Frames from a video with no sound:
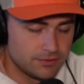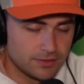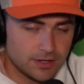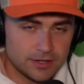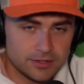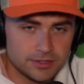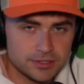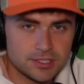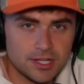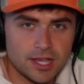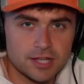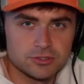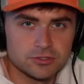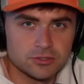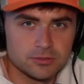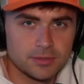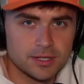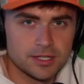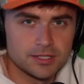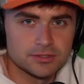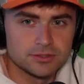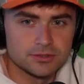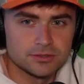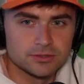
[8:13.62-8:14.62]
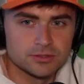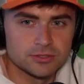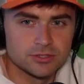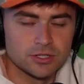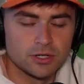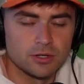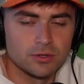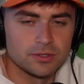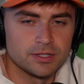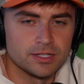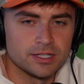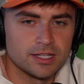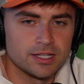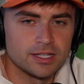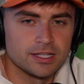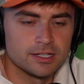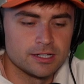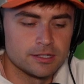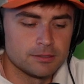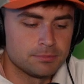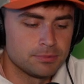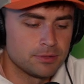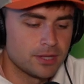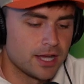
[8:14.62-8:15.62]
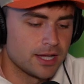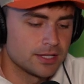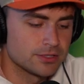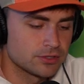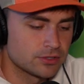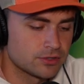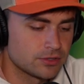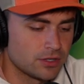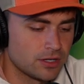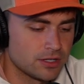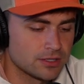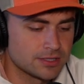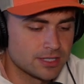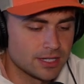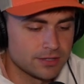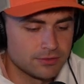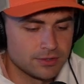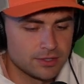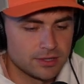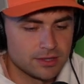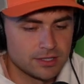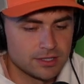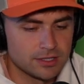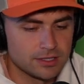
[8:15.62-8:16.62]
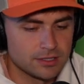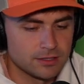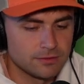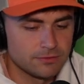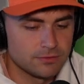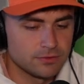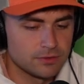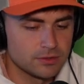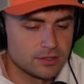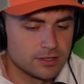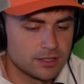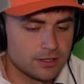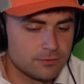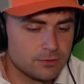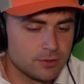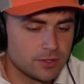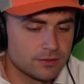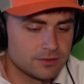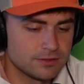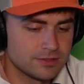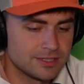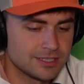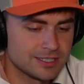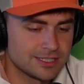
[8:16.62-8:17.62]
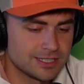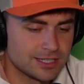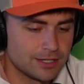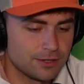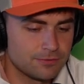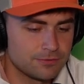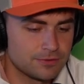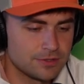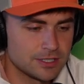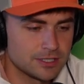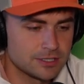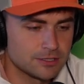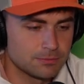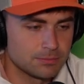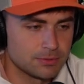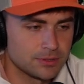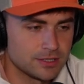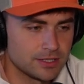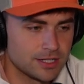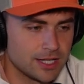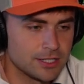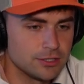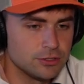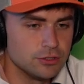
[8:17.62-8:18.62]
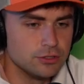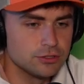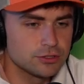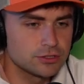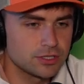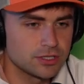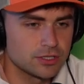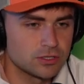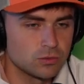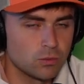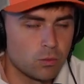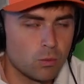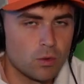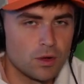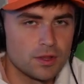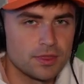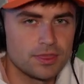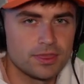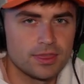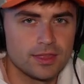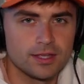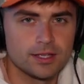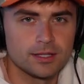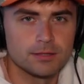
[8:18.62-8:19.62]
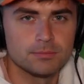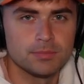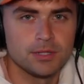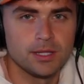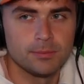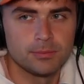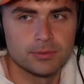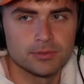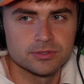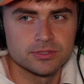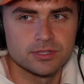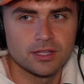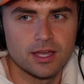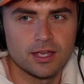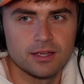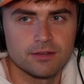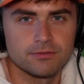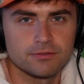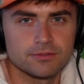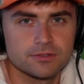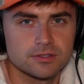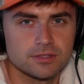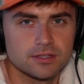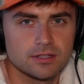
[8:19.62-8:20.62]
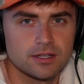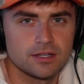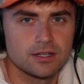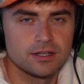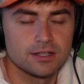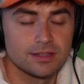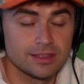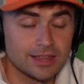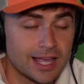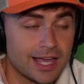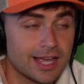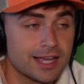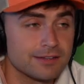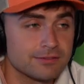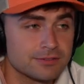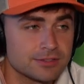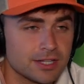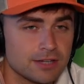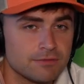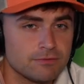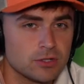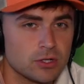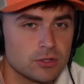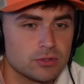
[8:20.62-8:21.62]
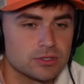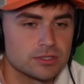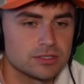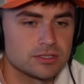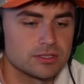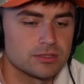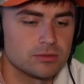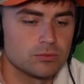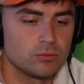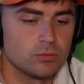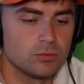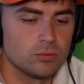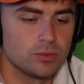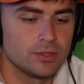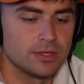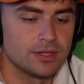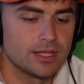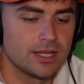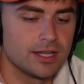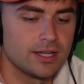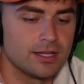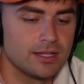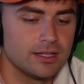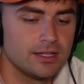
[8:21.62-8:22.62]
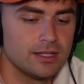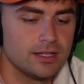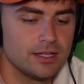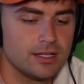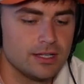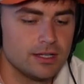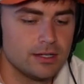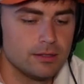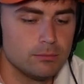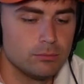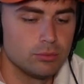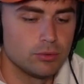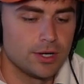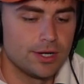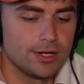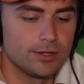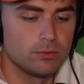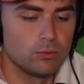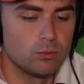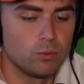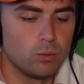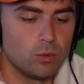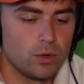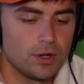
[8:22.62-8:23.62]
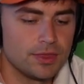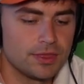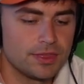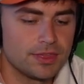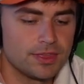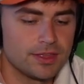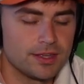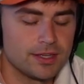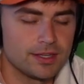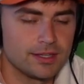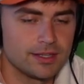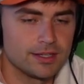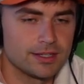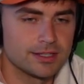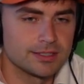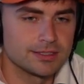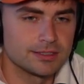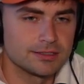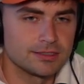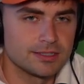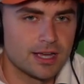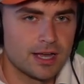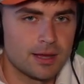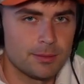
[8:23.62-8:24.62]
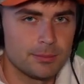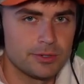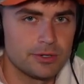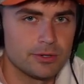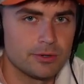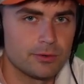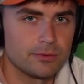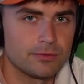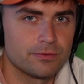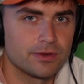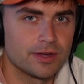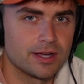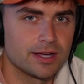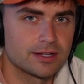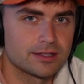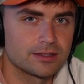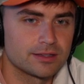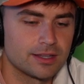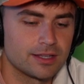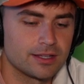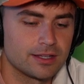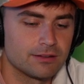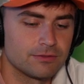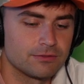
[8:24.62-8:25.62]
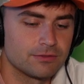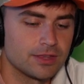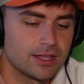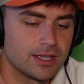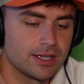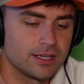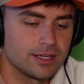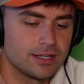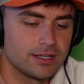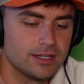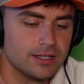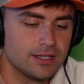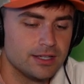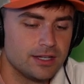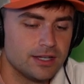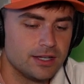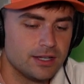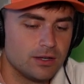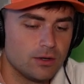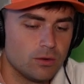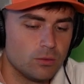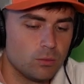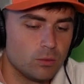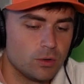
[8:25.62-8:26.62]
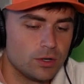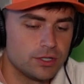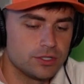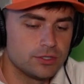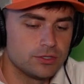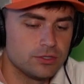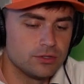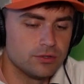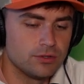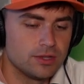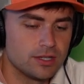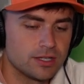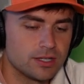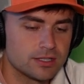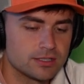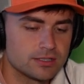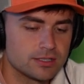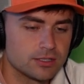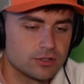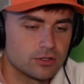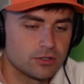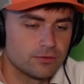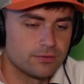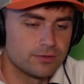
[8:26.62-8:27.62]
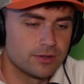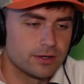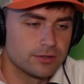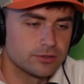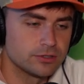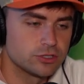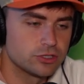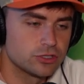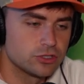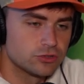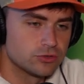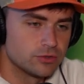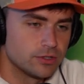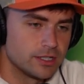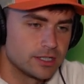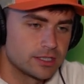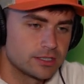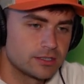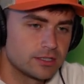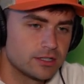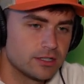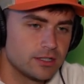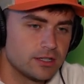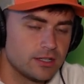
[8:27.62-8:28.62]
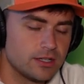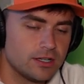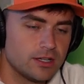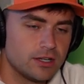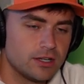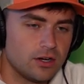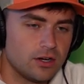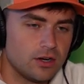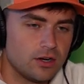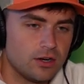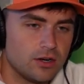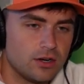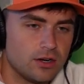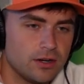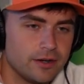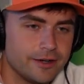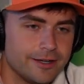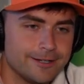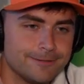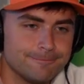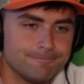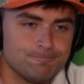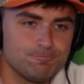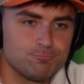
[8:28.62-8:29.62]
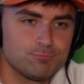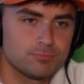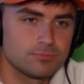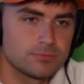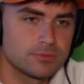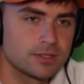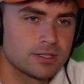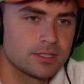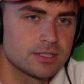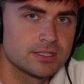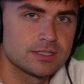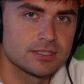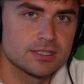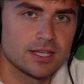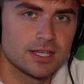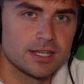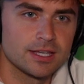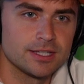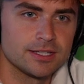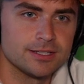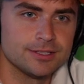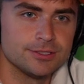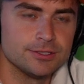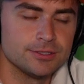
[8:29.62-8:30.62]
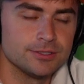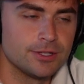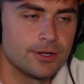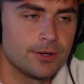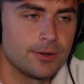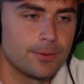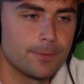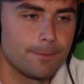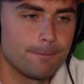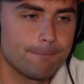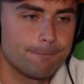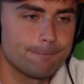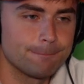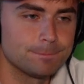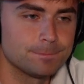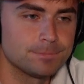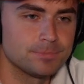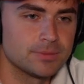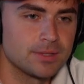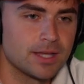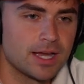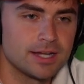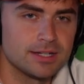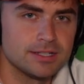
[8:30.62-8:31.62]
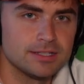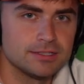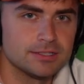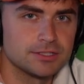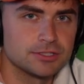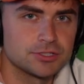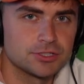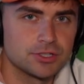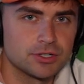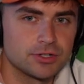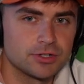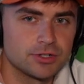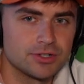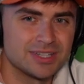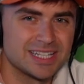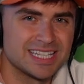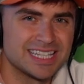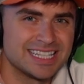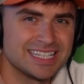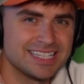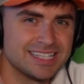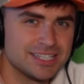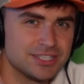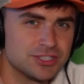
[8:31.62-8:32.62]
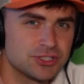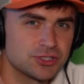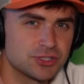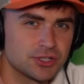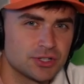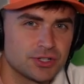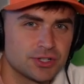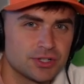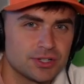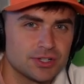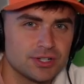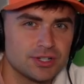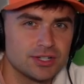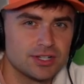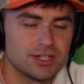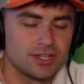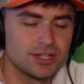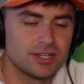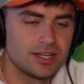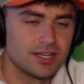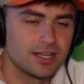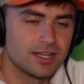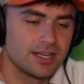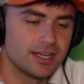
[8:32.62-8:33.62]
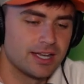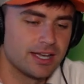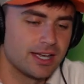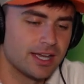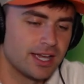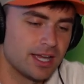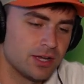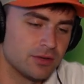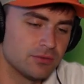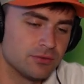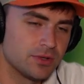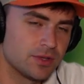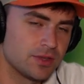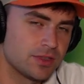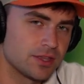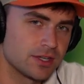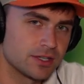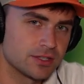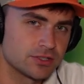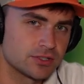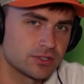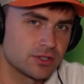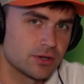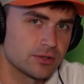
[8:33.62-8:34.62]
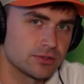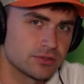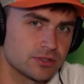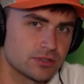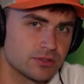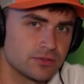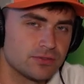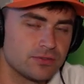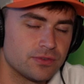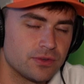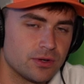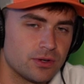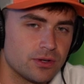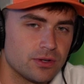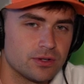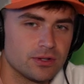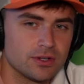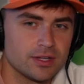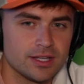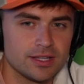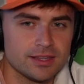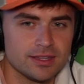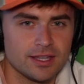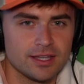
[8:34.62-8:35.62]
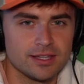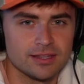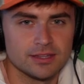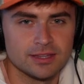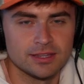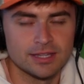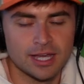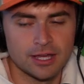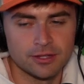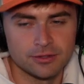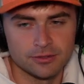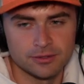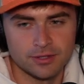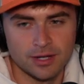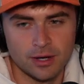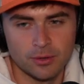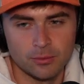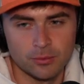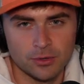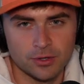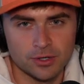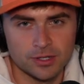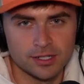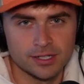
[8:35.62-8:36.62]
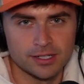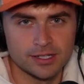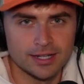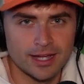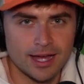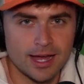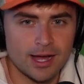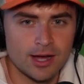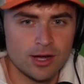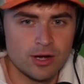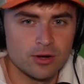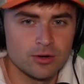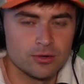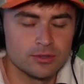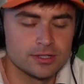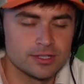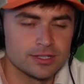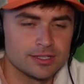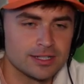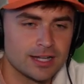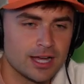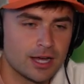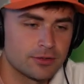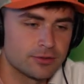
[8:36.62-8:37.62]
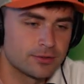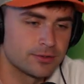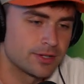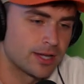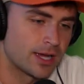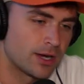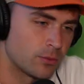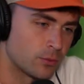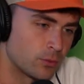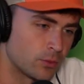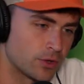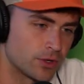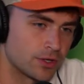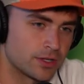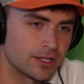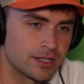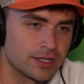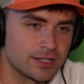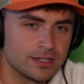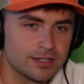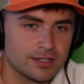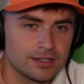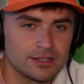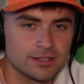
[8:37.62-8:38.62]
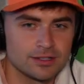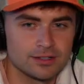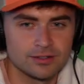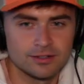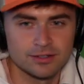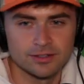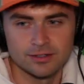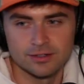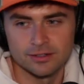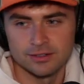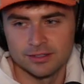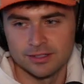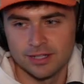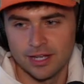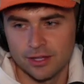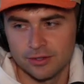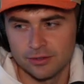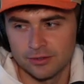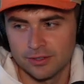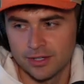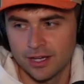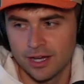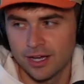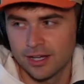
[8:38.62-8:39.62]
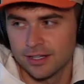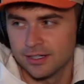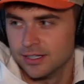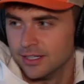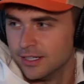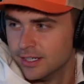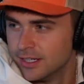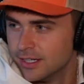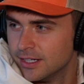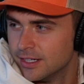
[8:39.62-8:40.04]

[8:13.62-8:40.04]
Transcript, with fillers: very detrimental. So it, it applies across everything. If if you have self discipline, and usually it's one thing in people's lives lives I've noticed when they break one thing, it's a domino effect. Like if they want to do this and they're very strict on say you know not eating sugar and then they eat sugar everything starts to fall and then now they're not working out and now they're not working or now they're not